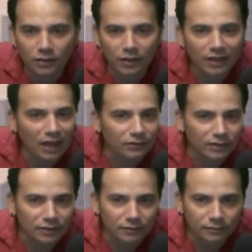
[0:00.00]
Cook
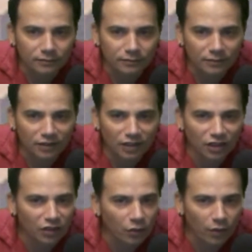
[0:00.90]
County,
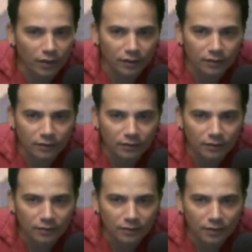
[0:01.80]
Illinois,
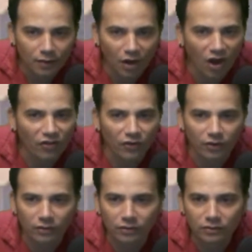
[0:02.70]

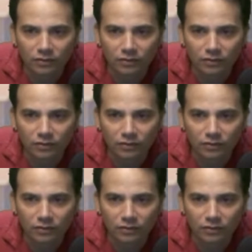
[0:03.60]
author,